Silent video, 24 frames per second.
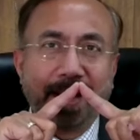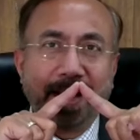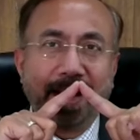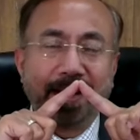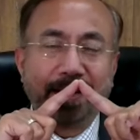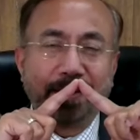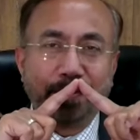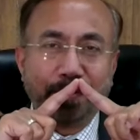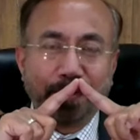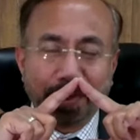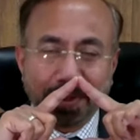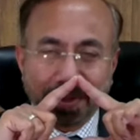
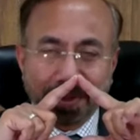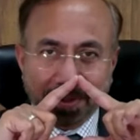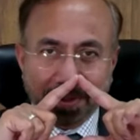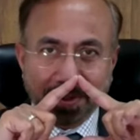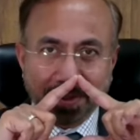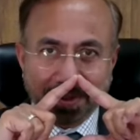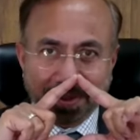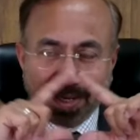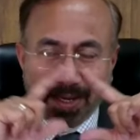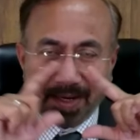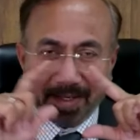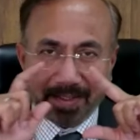at which
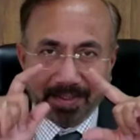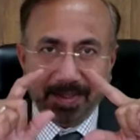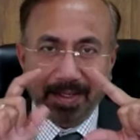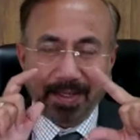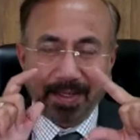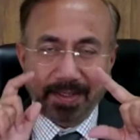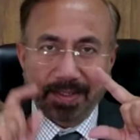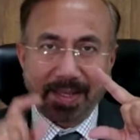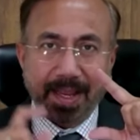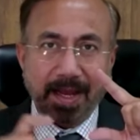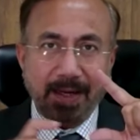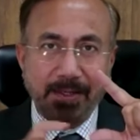this essay
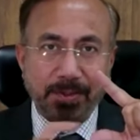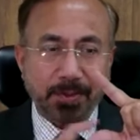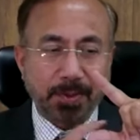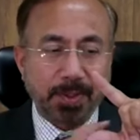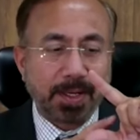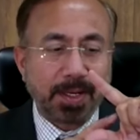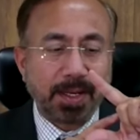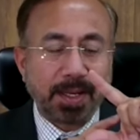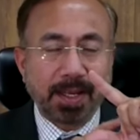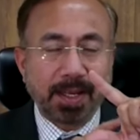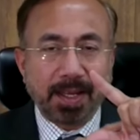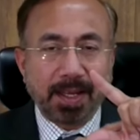is
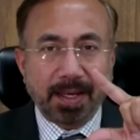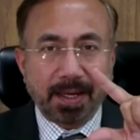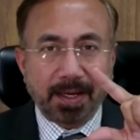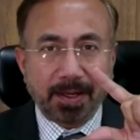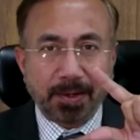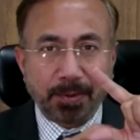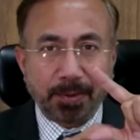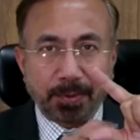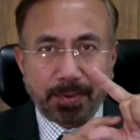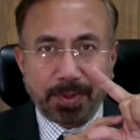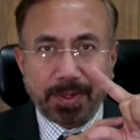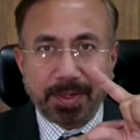actually
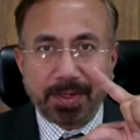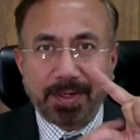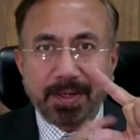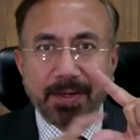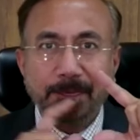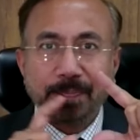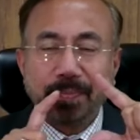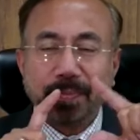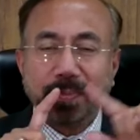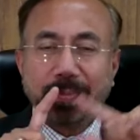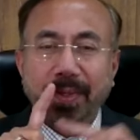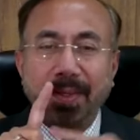your reading,
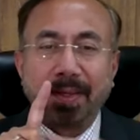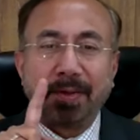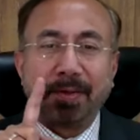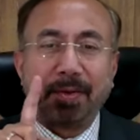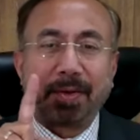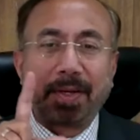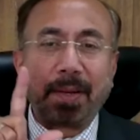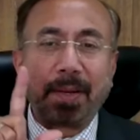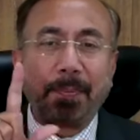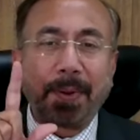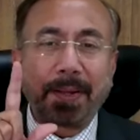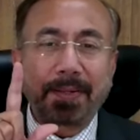your
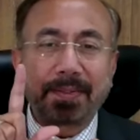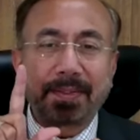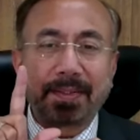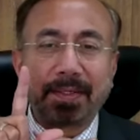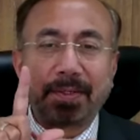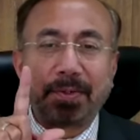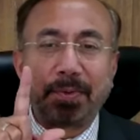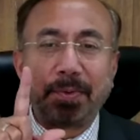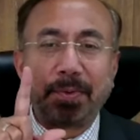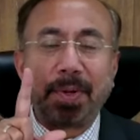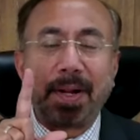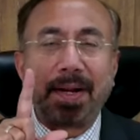capacity
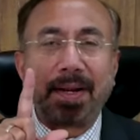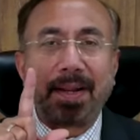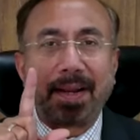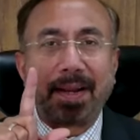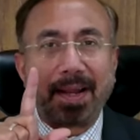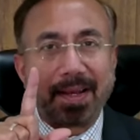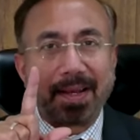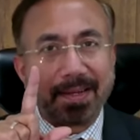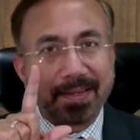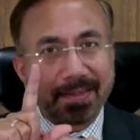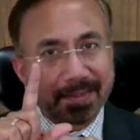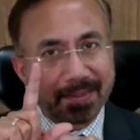to
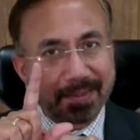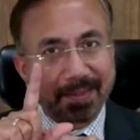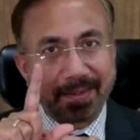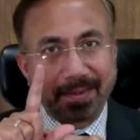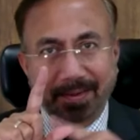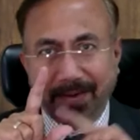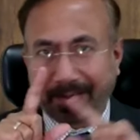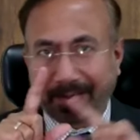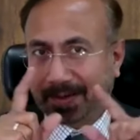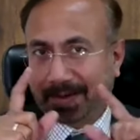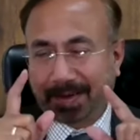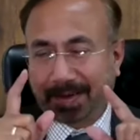analyze,
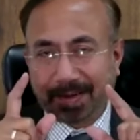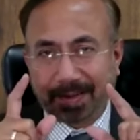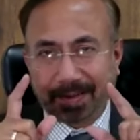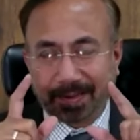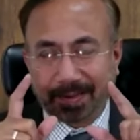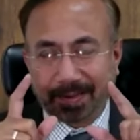critically